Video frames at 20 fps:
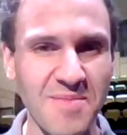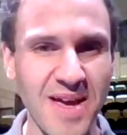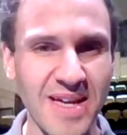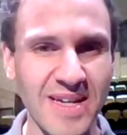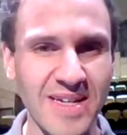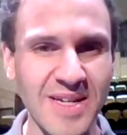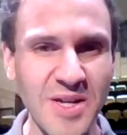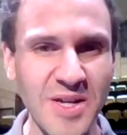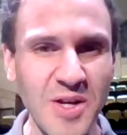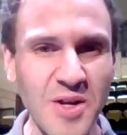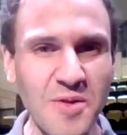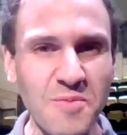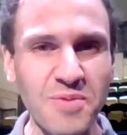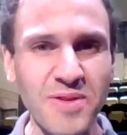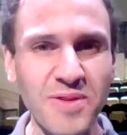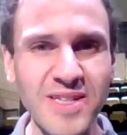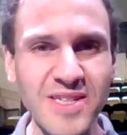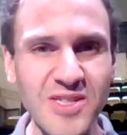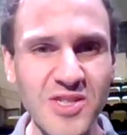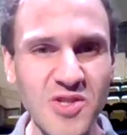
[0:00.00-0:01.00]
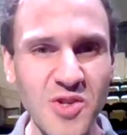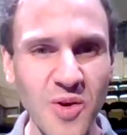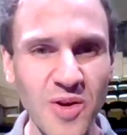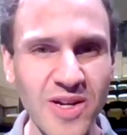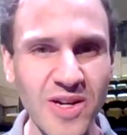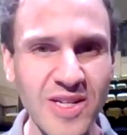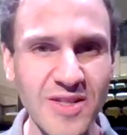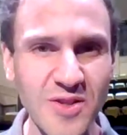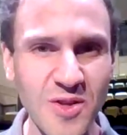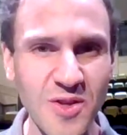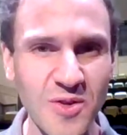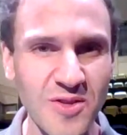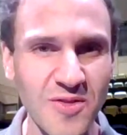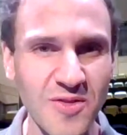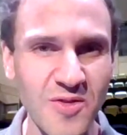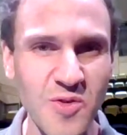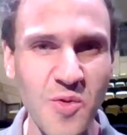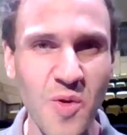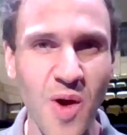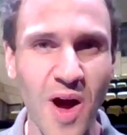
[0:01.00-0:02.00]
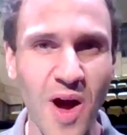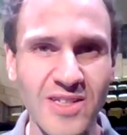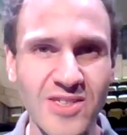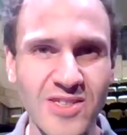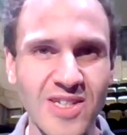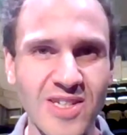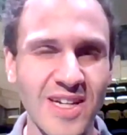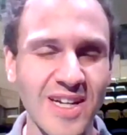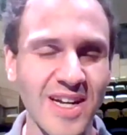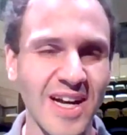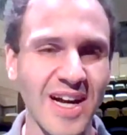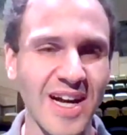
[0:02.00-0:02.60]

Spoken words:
man. Please join us, those of you watching.